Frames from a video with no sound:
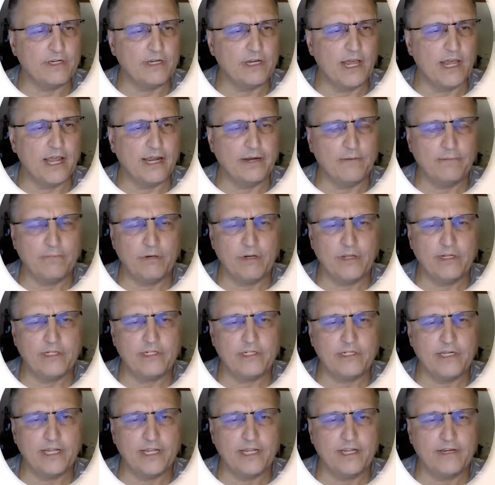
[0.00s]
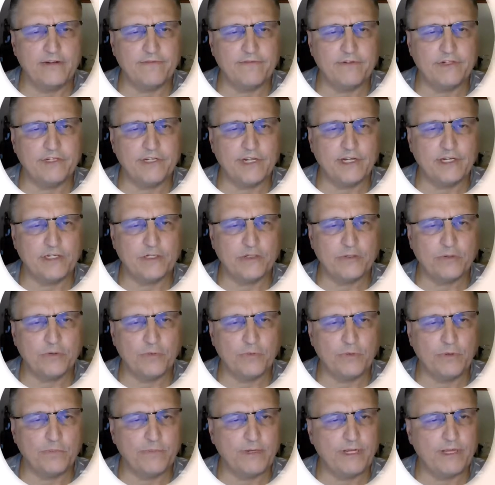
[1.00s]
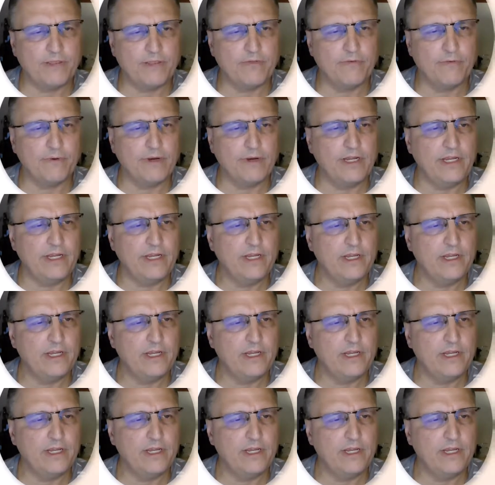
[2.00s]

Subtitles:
9 plus negative 6 would be a 3,